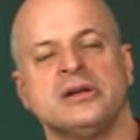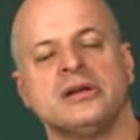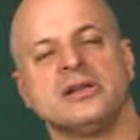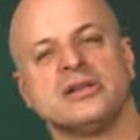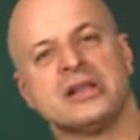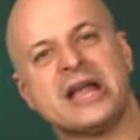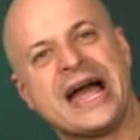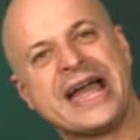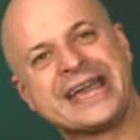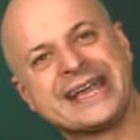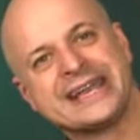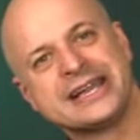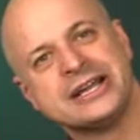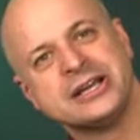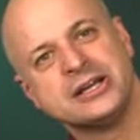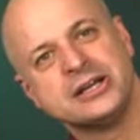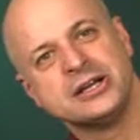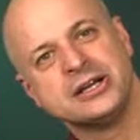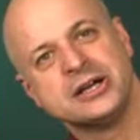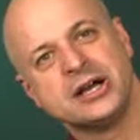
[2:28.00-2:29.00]
like
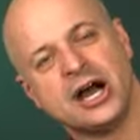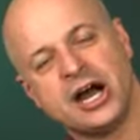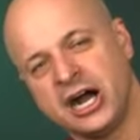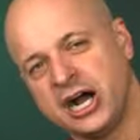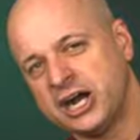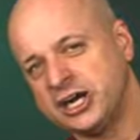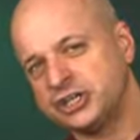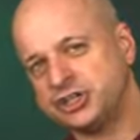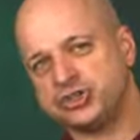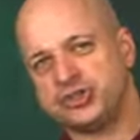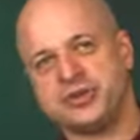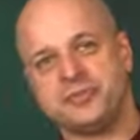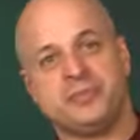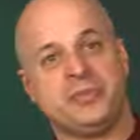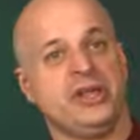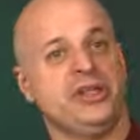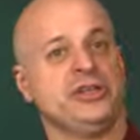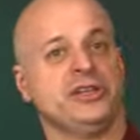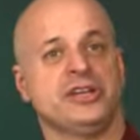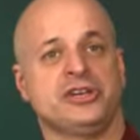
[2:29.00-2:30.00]
100
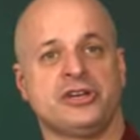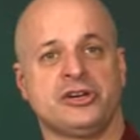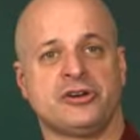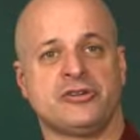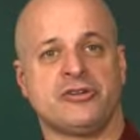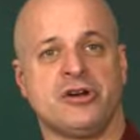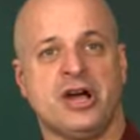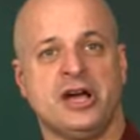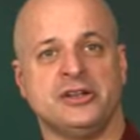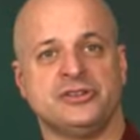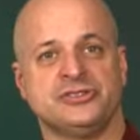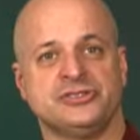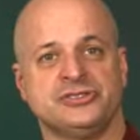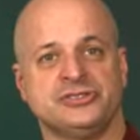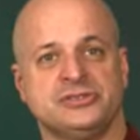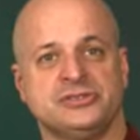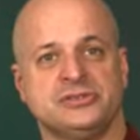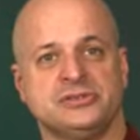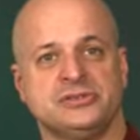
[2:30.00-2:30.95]
billion neurons